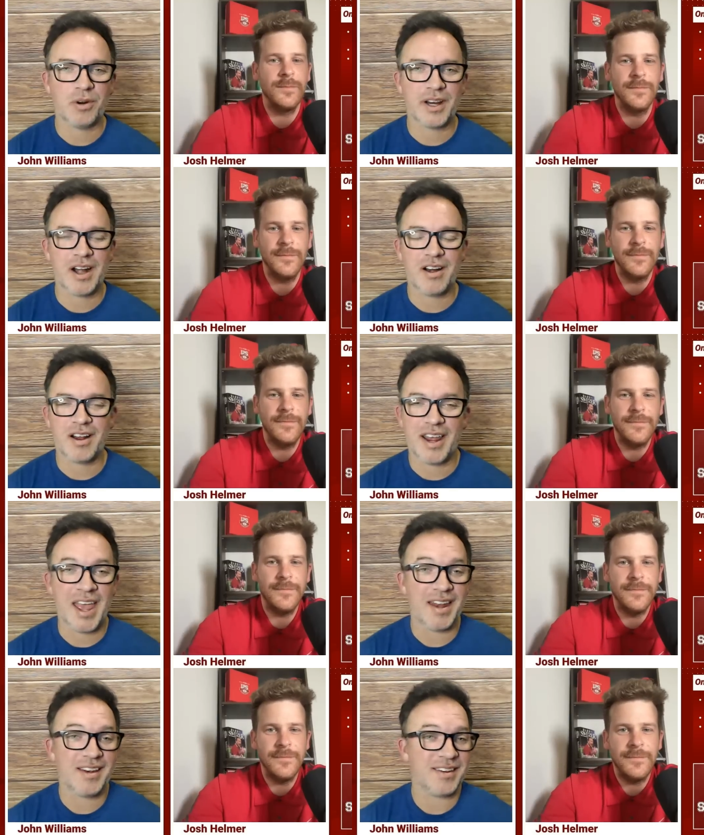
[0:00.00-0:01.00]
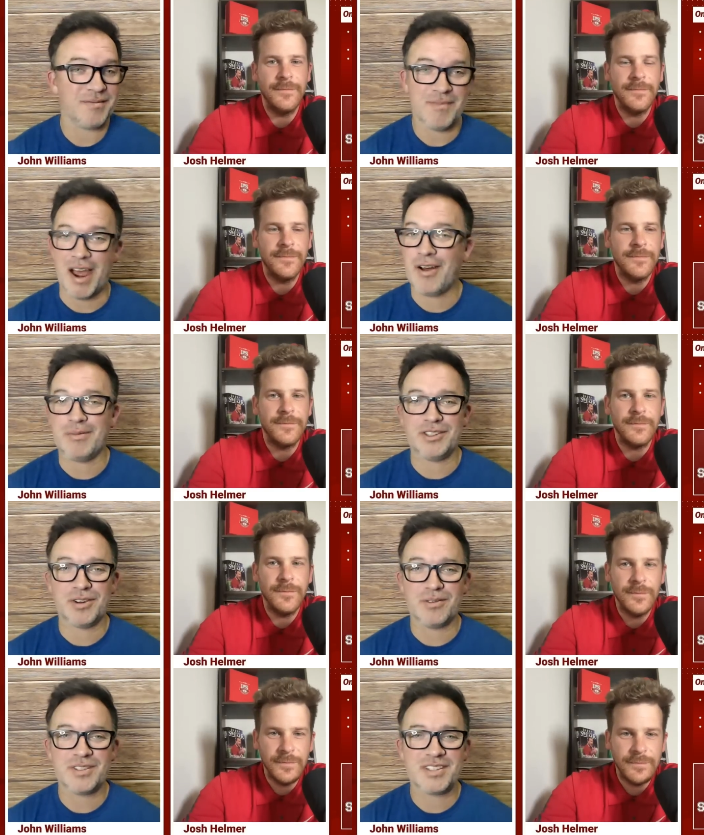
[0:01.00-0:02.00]
Speaker 1: Carry On. And now Emmett Jones
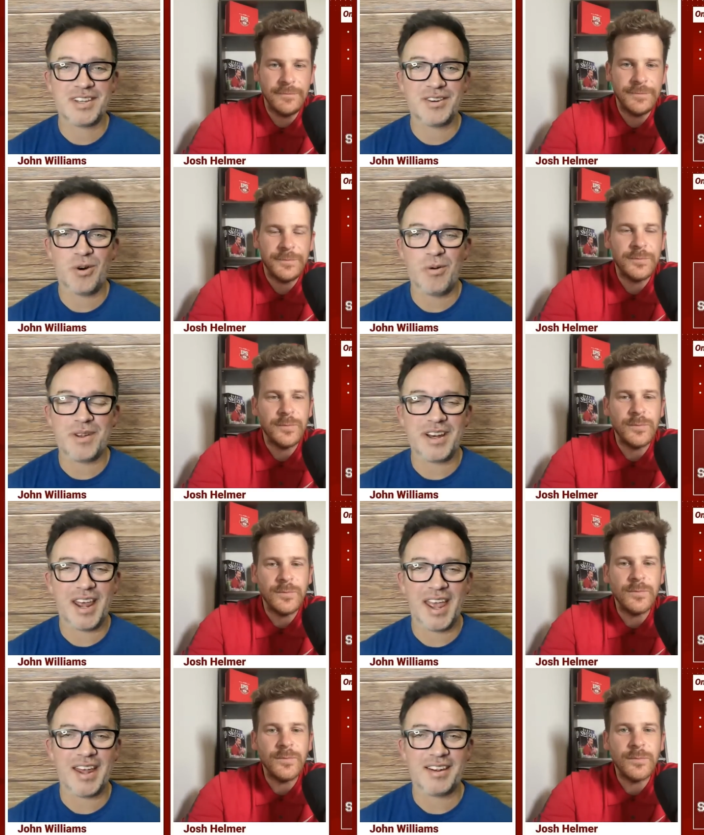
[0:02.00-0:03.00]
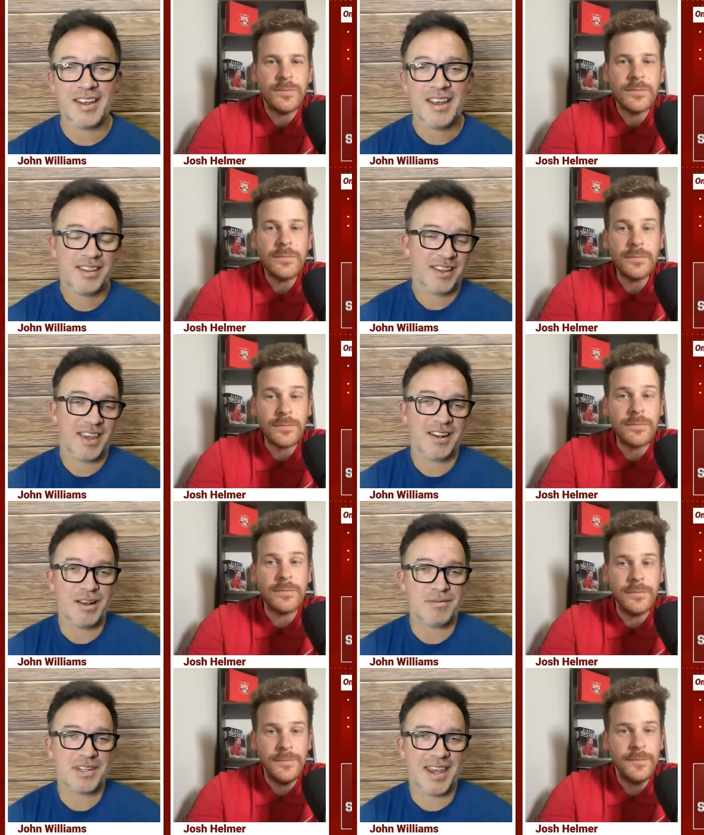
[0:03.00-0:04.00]
is in Norman, and the kid comes to
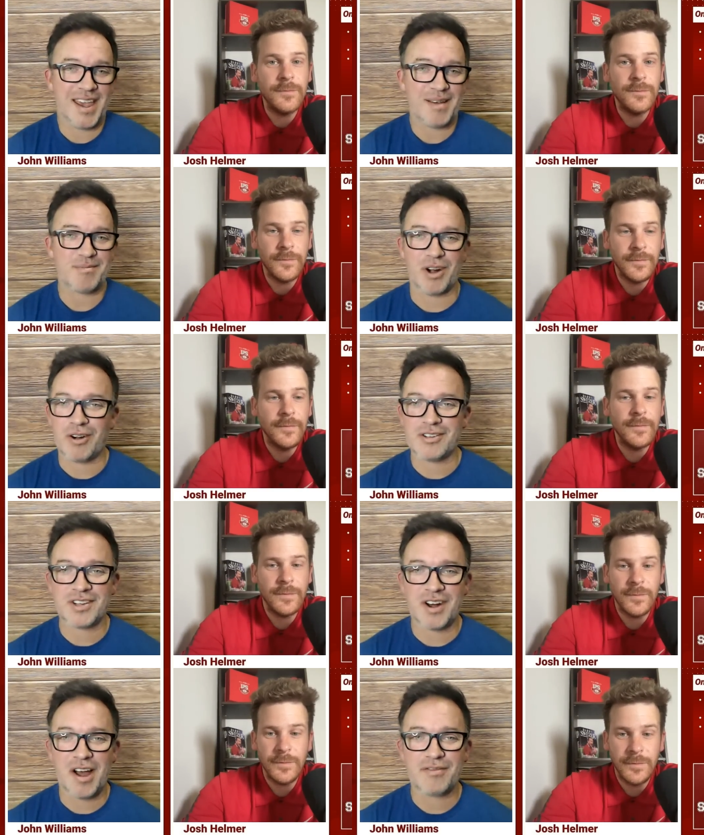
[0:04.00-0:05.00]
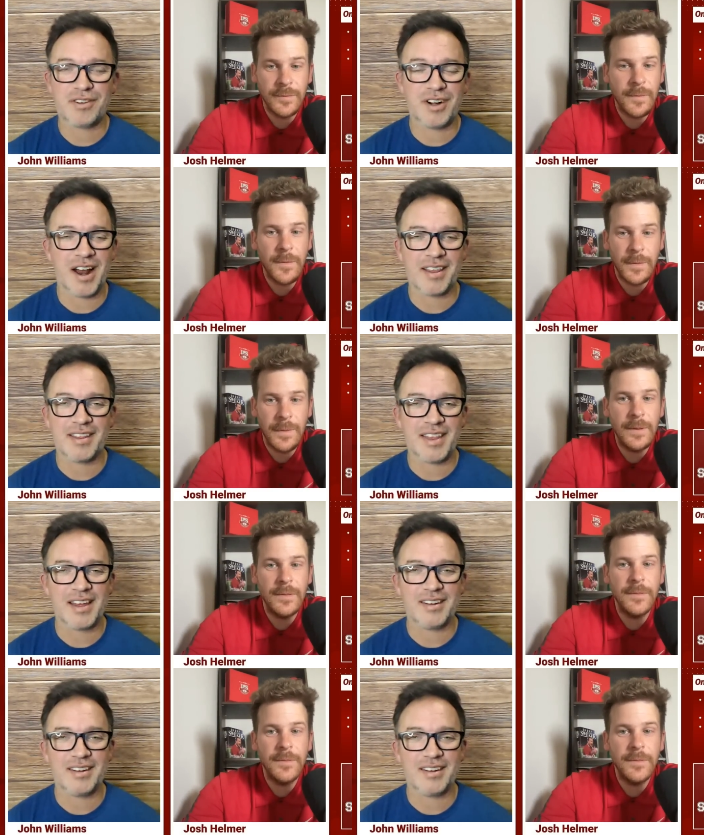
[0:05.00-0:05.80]
camp, earns an offer. I think that